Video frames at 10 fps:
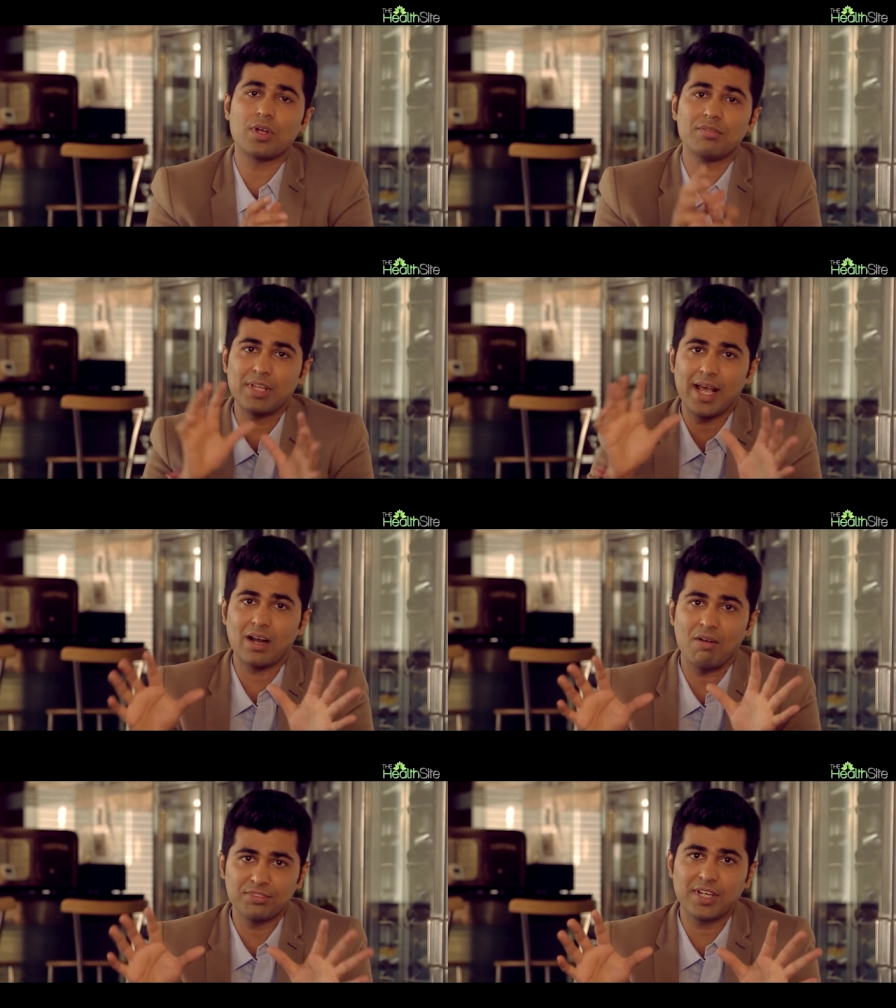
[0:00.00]
If they are
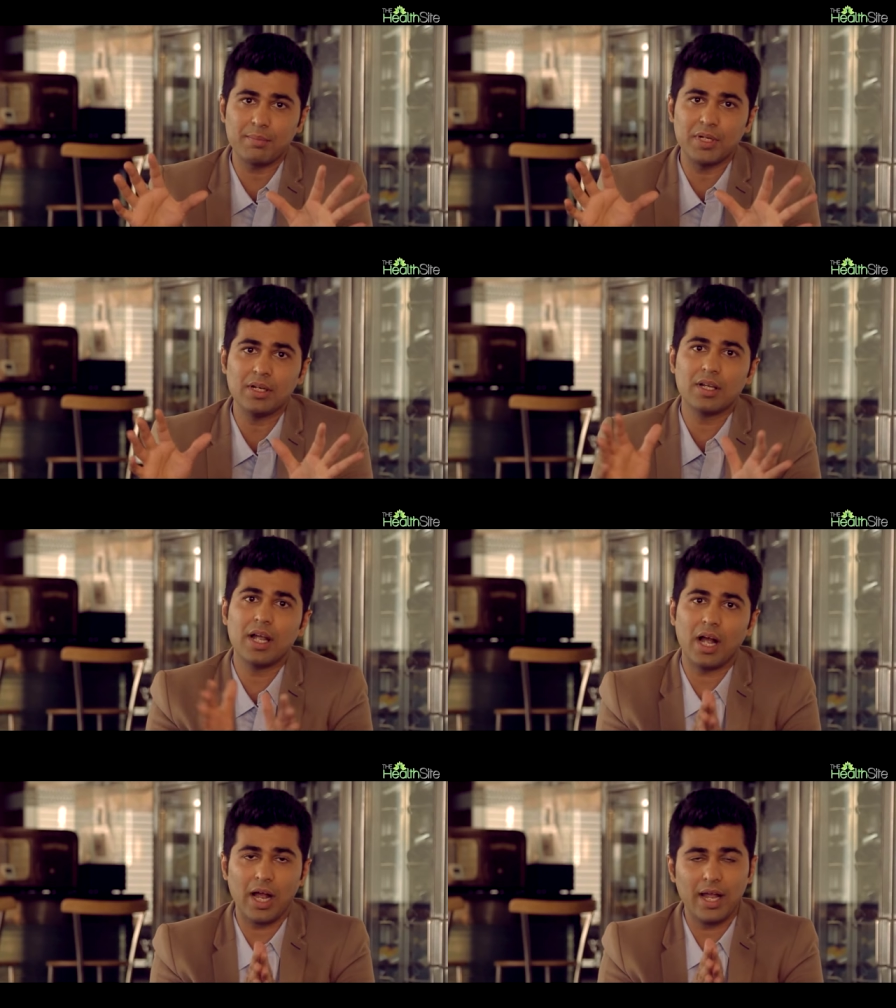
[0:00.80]
comfortable,
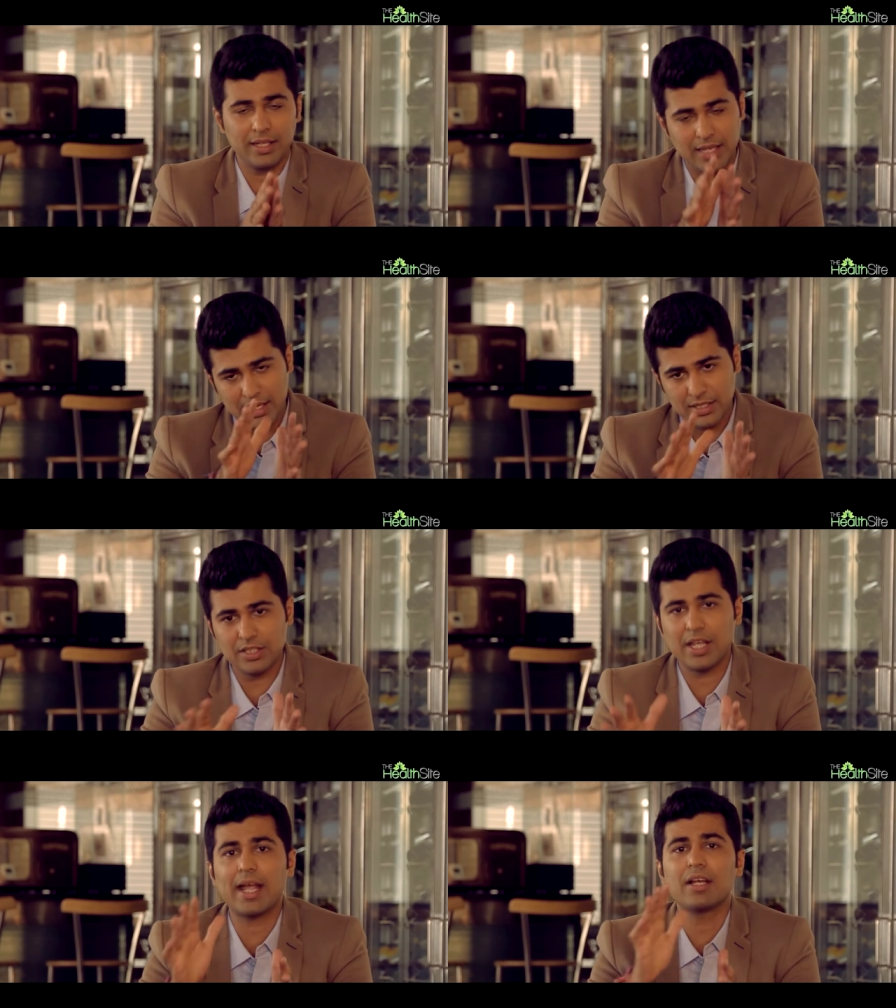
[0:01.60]

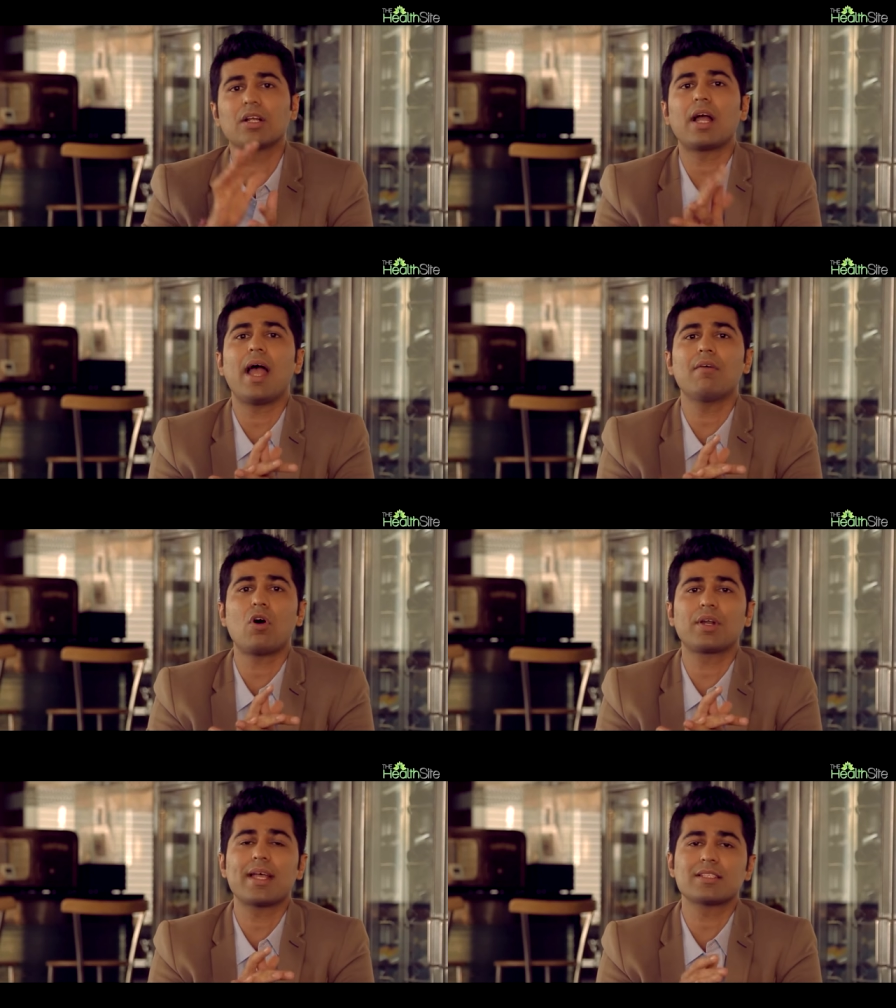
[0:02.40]
then they can have
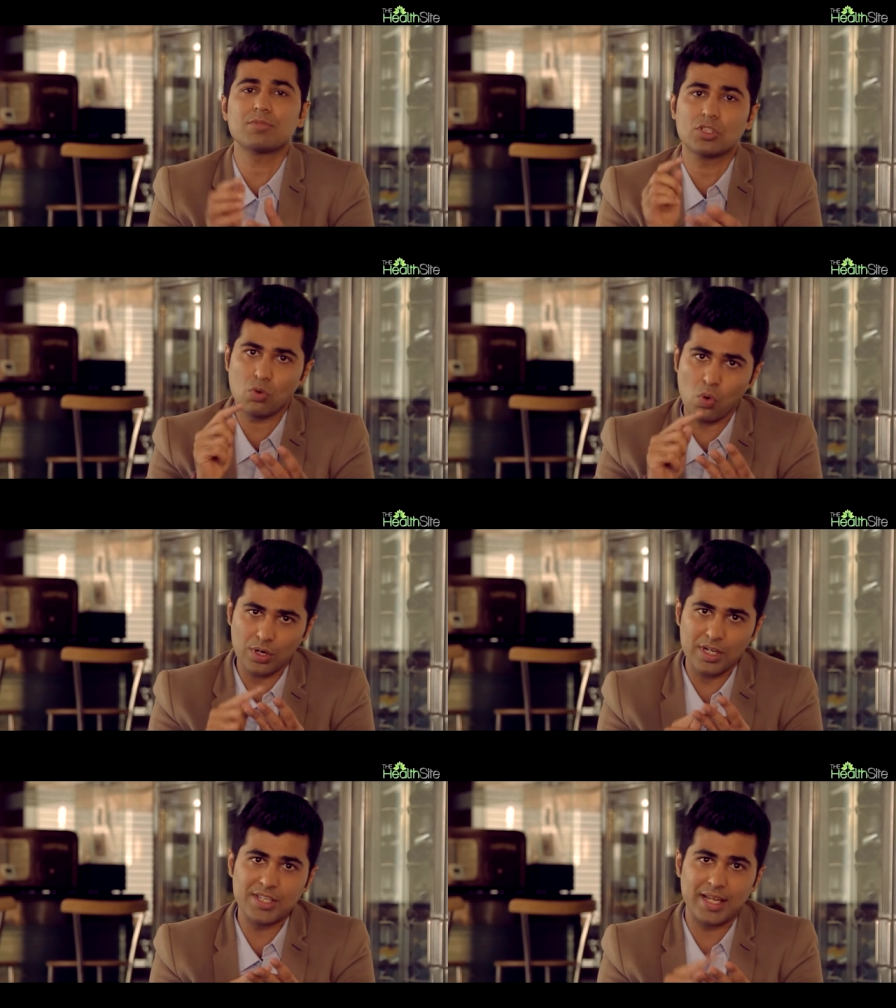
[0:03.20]
orgasms through
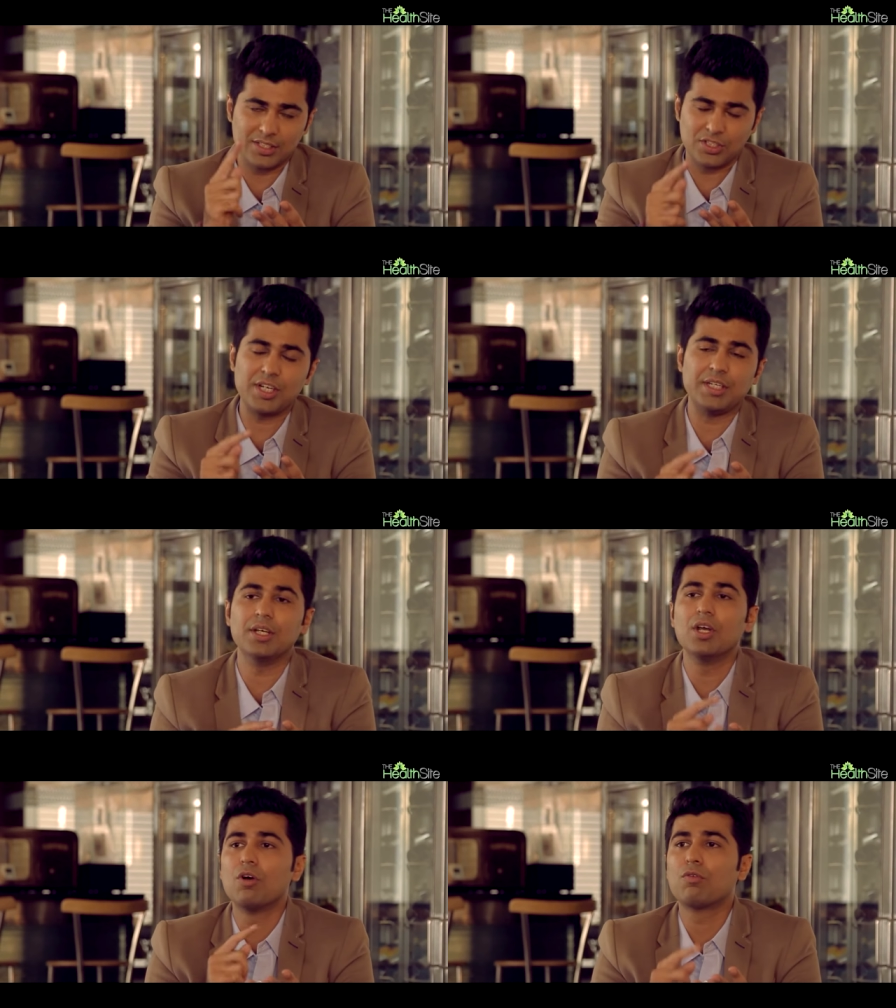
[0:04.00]
oral sex. 3,
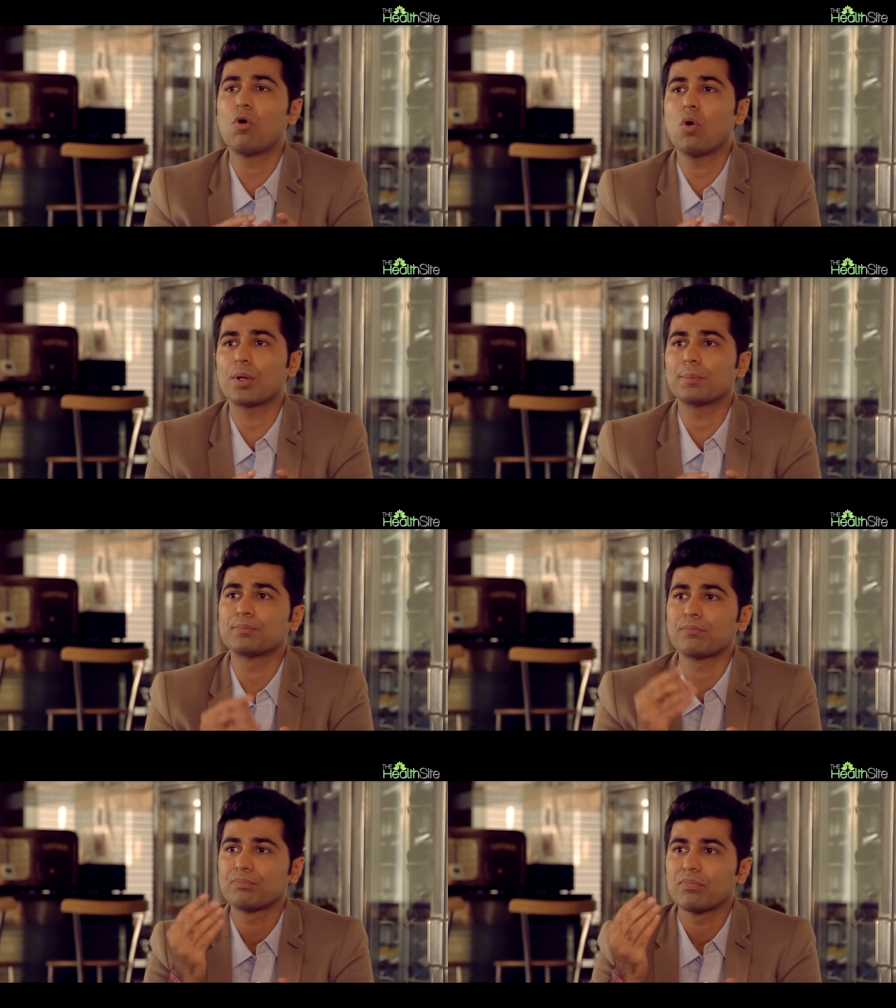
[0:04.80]
4.
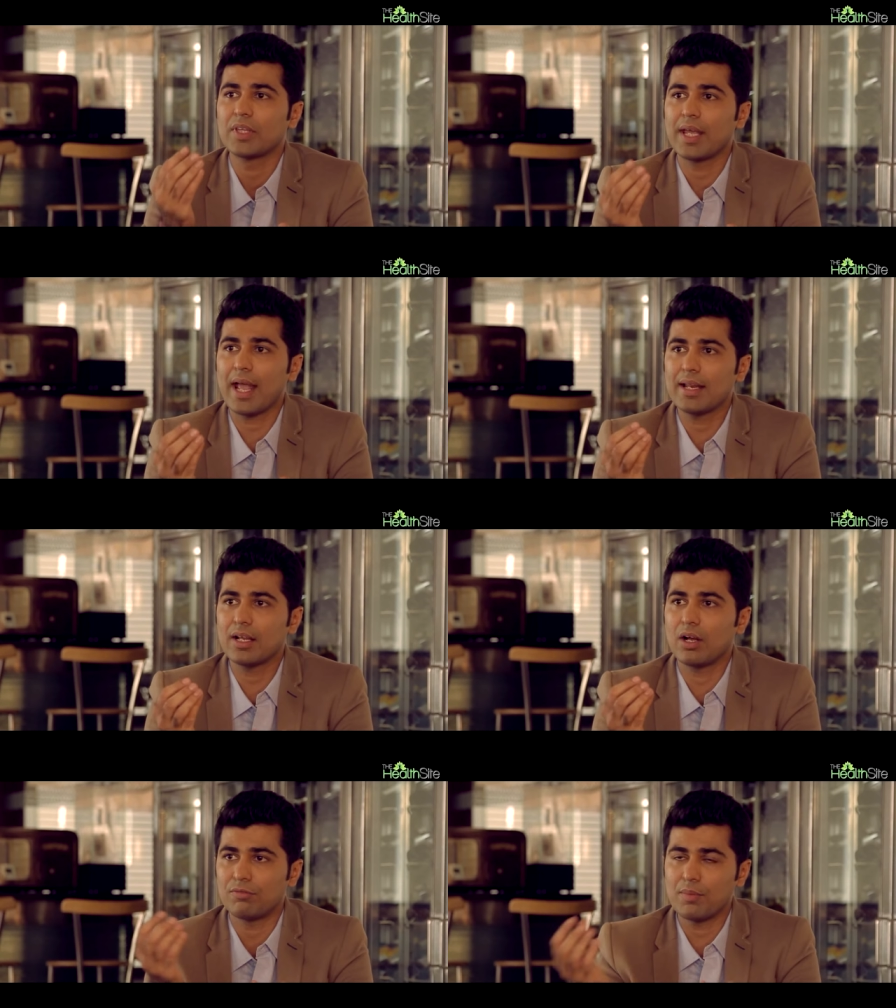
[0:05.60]
They can
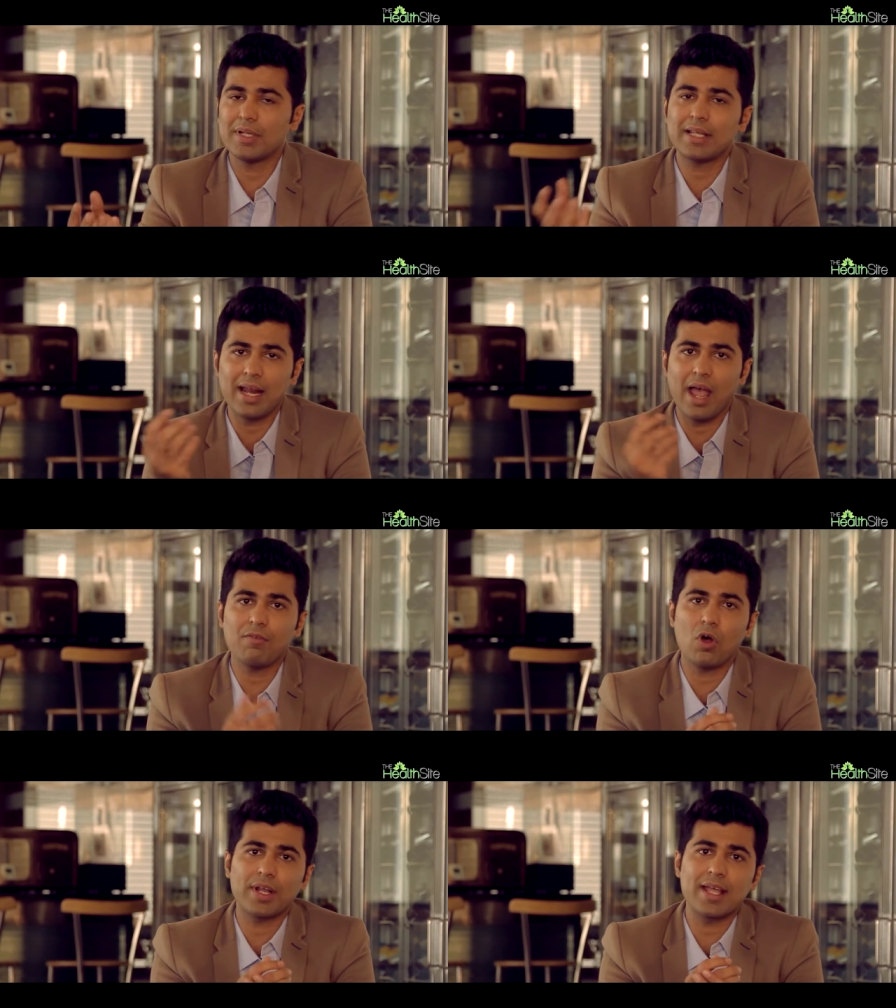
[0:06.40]
women can
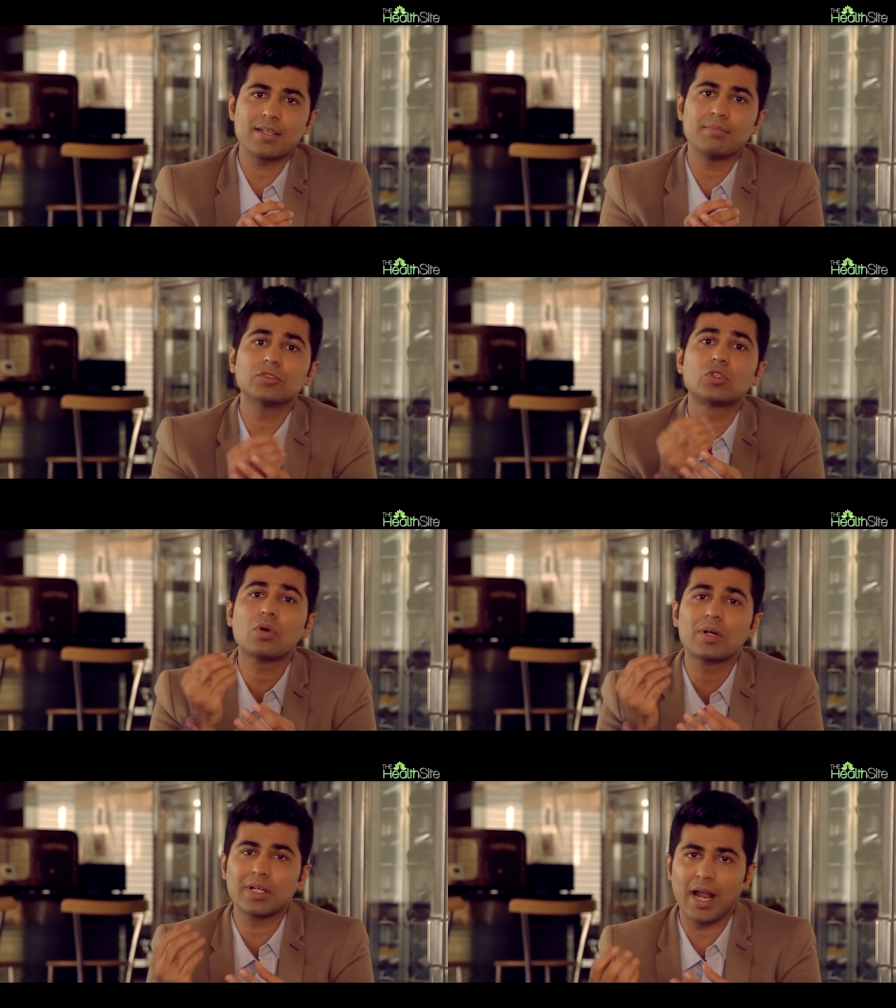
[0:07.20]
have orgasm
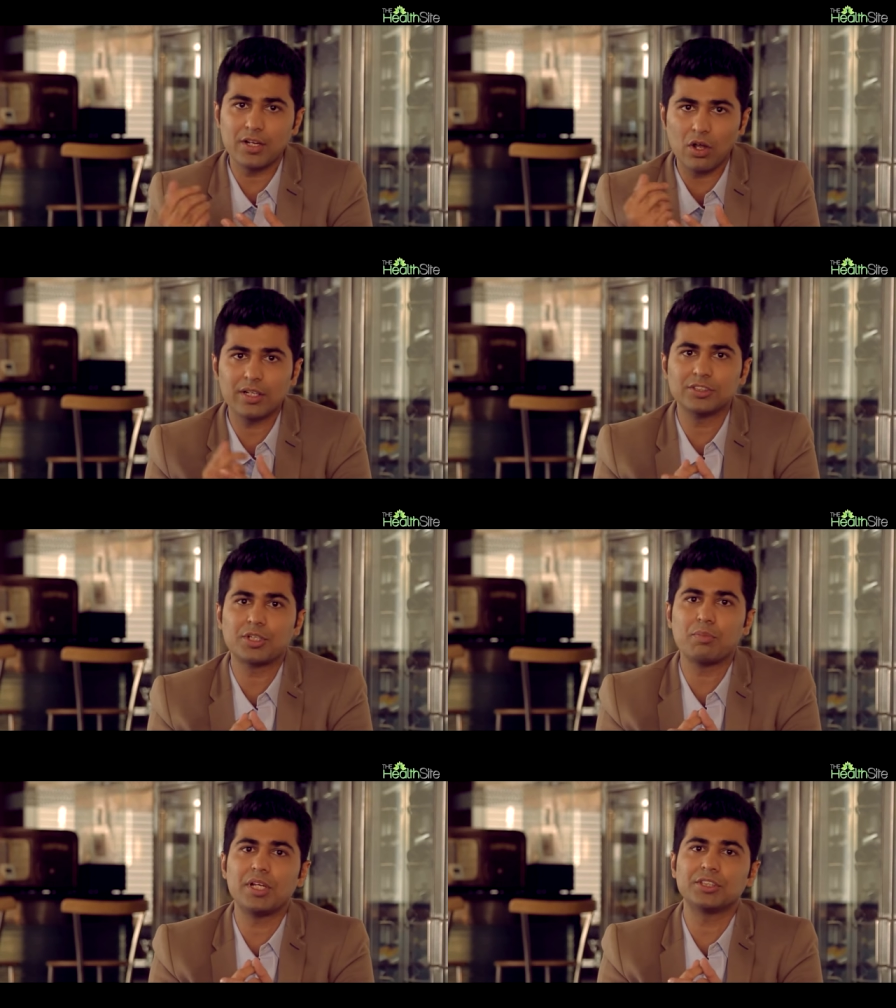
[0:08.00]
through clitoral
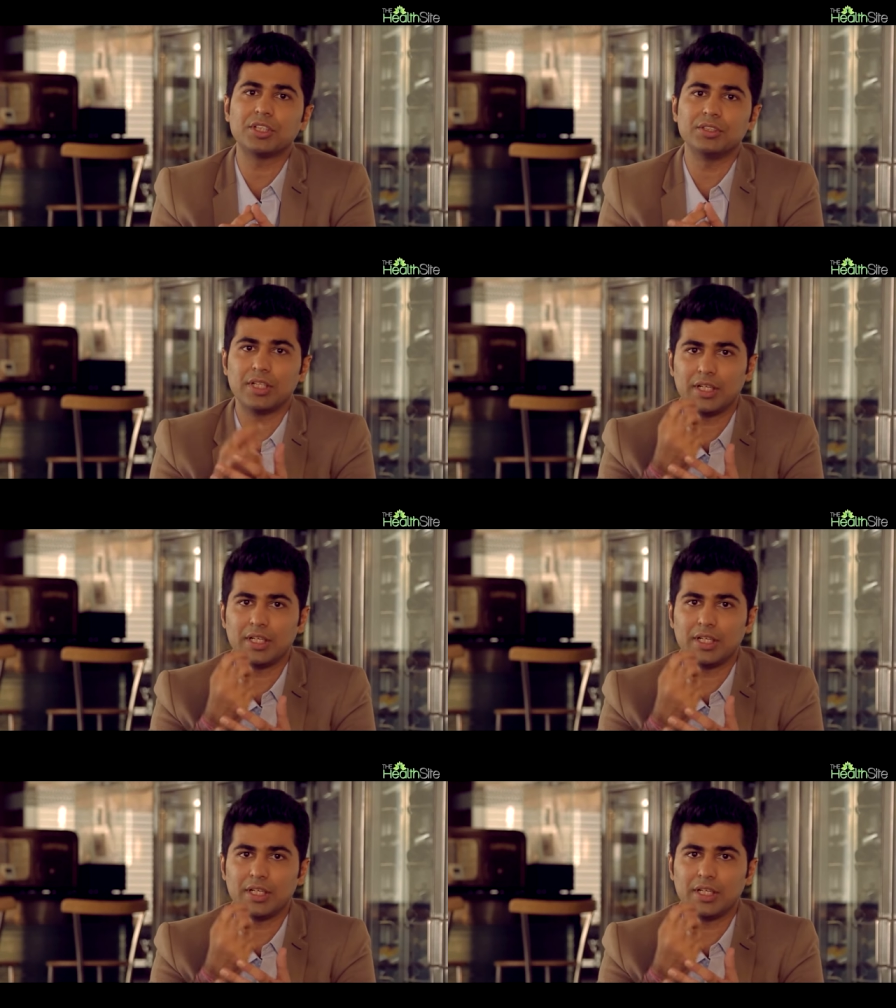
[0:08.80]
stimulation.